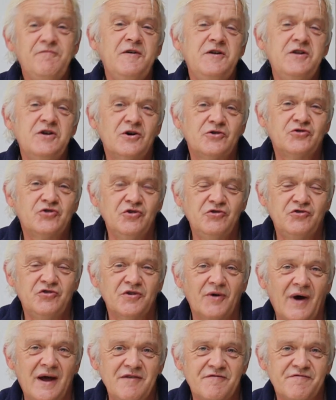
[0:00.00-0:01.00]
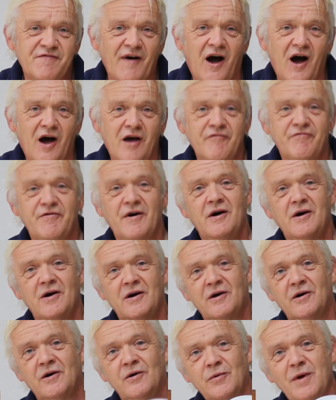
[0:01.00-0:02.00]
In video
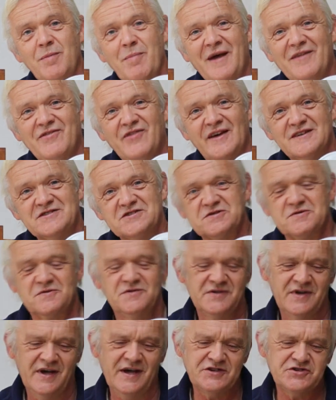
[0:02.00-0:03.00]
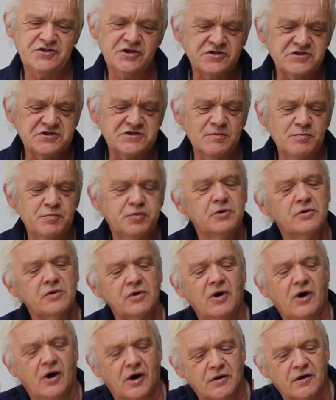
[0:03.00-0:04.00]
2285, we made this. It's a
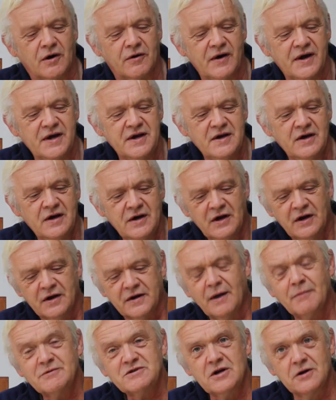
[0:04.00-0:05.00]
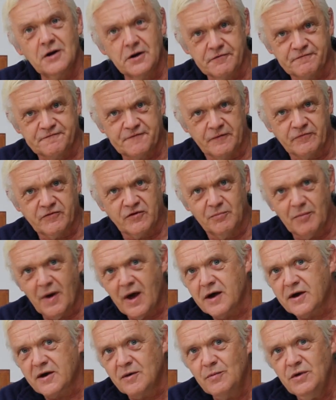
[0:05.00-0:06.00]
simple orrery. Now it was a lot of fun to
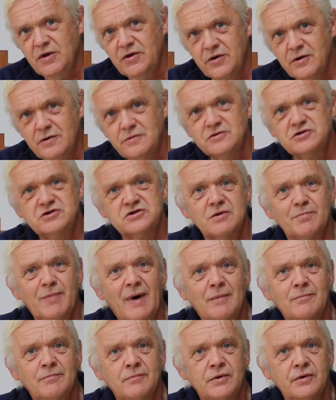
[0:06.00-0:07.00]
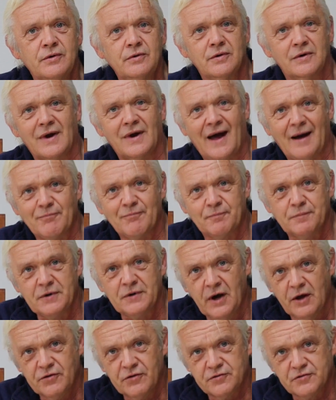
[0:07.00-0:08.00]
make and we used the Bambu Lab
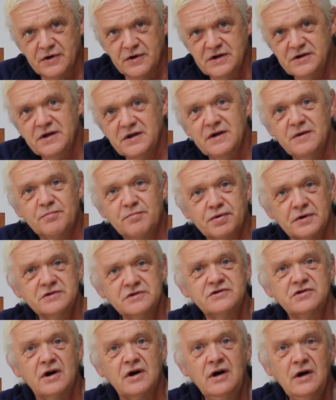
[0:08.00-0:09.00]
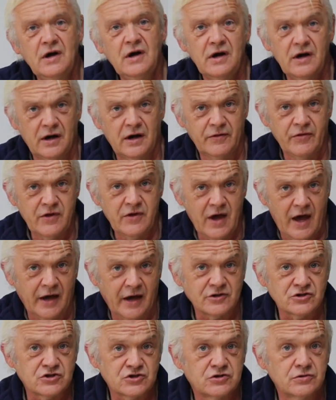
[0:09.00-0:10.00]
3D printer and
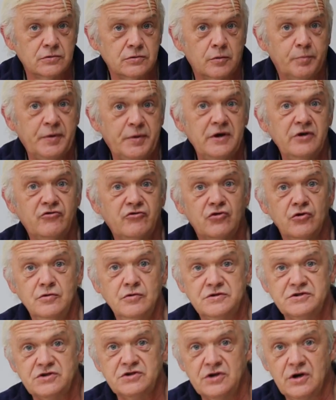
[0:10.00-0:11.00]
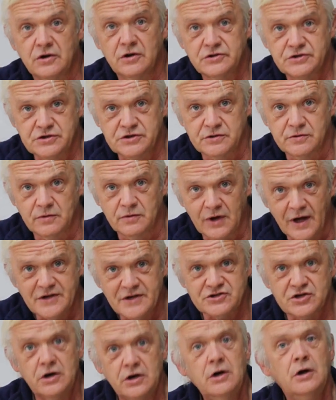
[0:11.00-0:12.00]
the Xtool P2 CO2
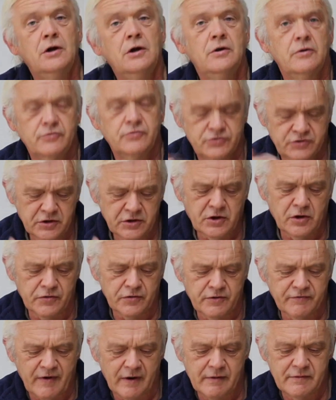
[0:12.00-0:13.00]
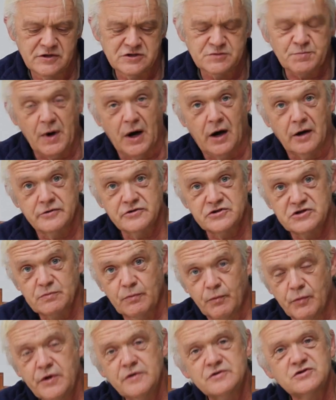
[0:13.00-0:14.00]
laser to cut the various
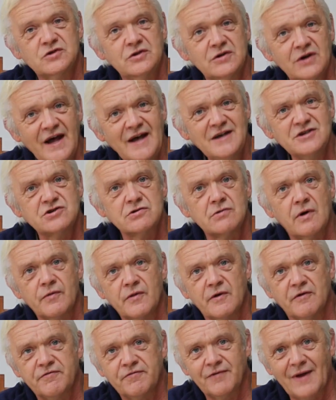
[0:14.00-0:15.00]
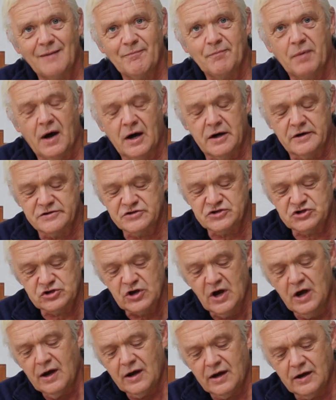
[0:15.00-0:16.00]
parts. We used the laser on the flat
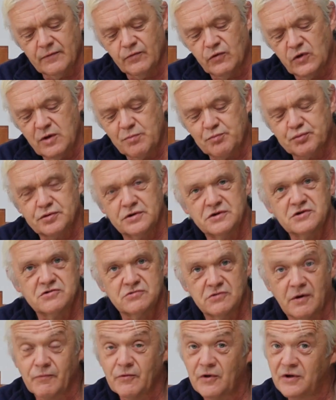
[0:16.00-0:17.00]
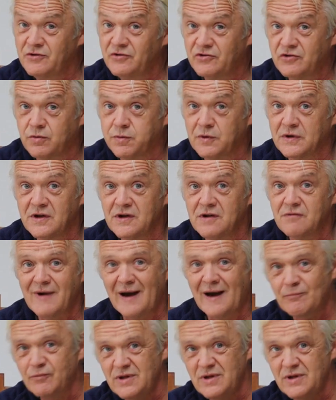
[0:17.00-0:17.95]
parts and the printer on the twiddly